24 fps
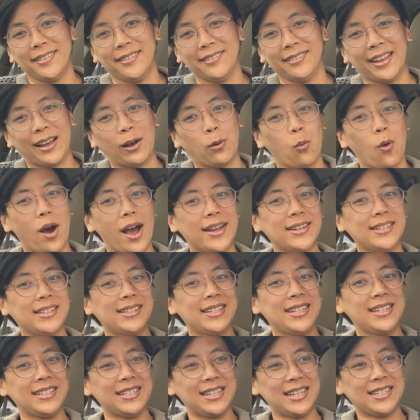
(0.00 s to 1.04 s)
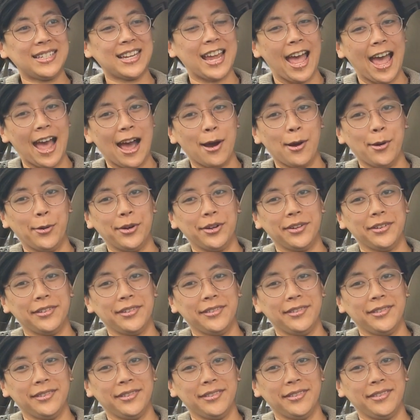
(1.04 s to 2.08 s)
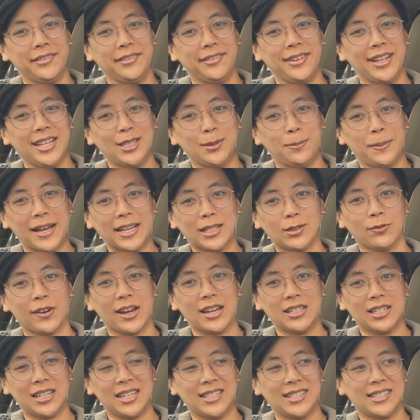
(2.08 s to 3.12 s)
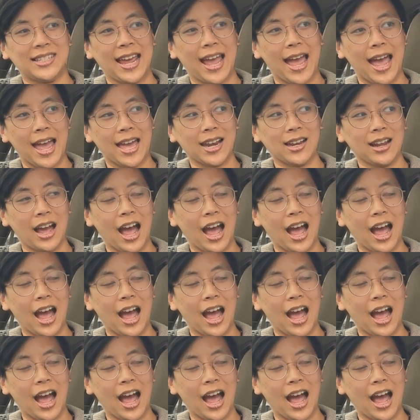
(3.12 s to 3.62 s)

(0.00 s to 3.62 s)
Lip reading: Like, why did he need to out his best friend to his dad?